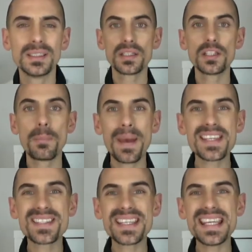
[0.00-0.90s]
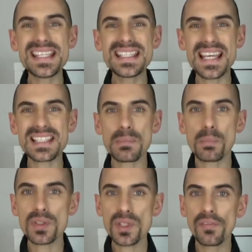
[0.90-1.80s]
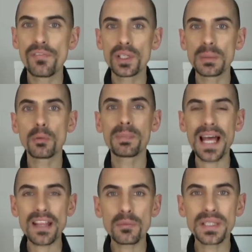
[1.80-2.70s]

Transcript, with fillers: The best, easiest and most affordable platform